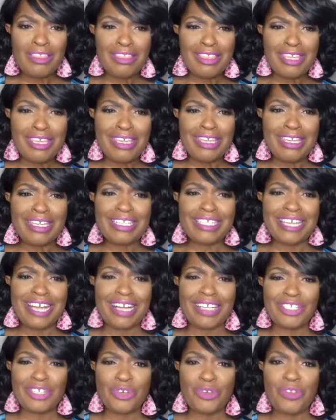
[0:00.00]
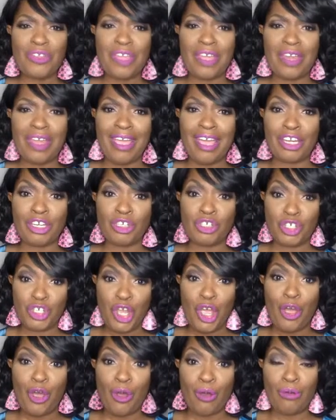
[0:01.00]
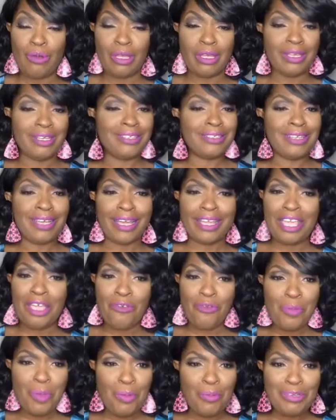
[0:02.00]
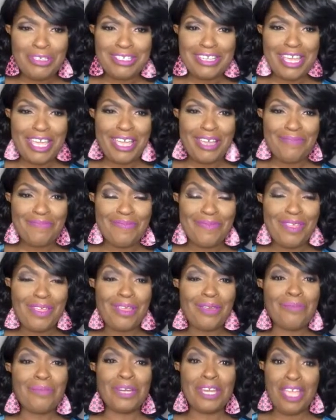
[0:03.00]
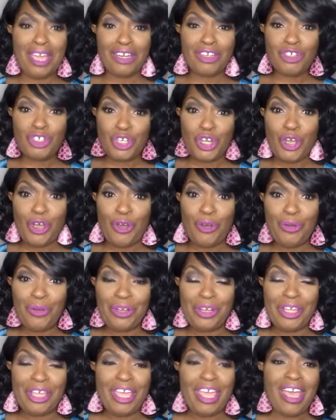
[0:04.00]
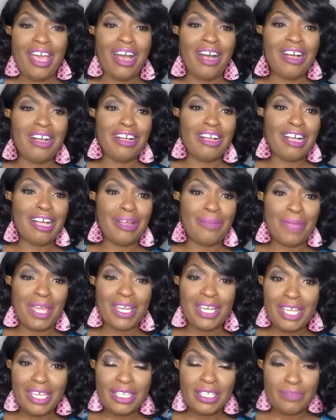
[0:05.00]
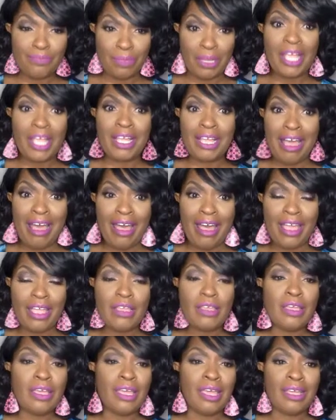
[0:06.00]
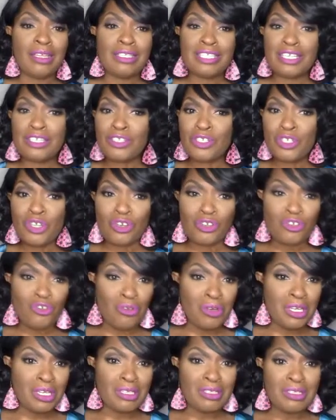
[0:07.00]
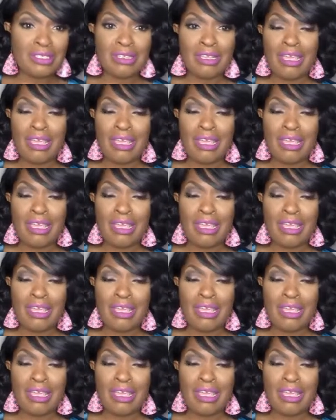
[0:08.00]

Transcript: the doctor that had a show. Can't remember his name, but he had a show, and black guy, did surgeries.